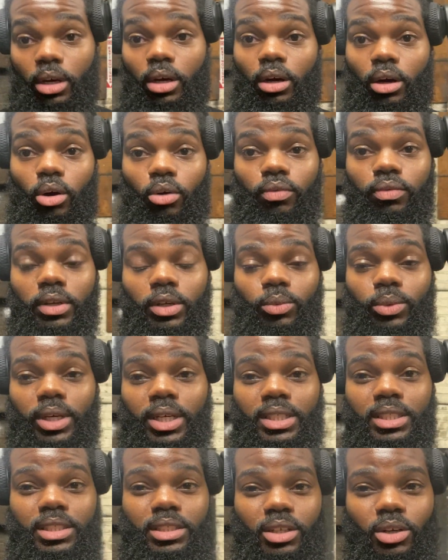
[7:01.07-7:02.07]
Hopefully we
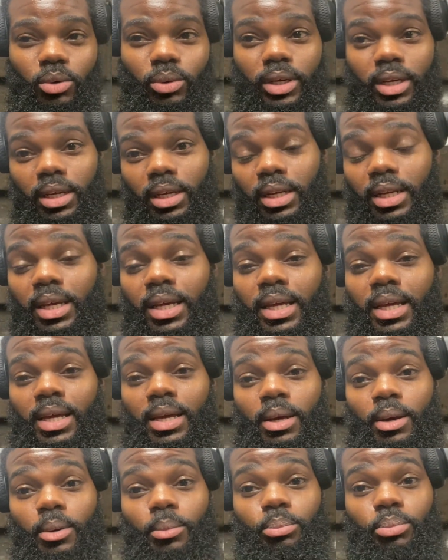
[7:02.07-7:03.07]
can just go ahead,
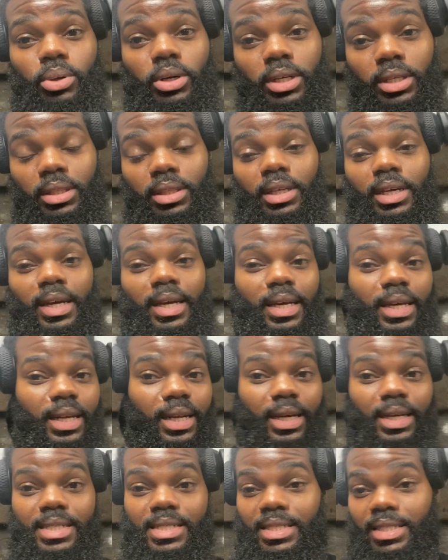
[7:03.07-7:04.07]
put the
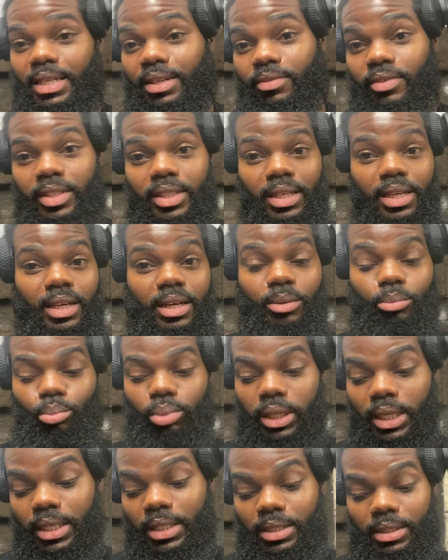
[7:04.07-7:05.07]
headlights and everything in
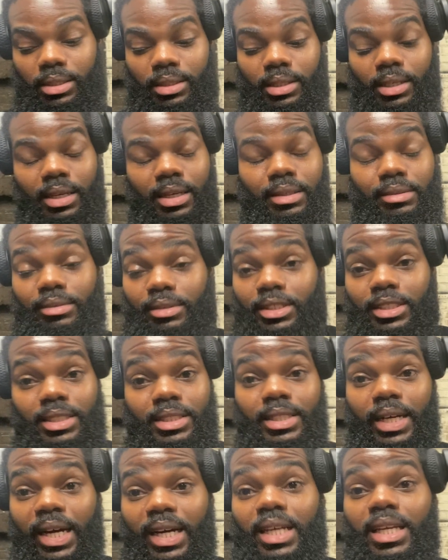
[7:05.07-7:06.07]
place and just
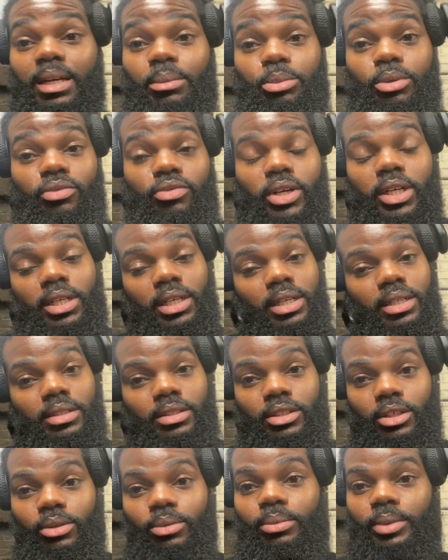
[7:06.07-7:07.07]
tidy up the front end.
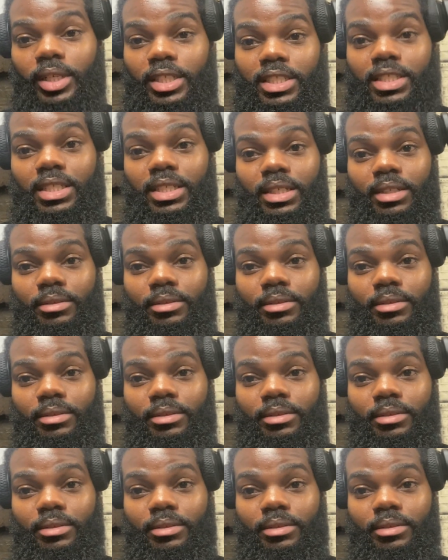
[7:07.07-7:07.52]
So let's see.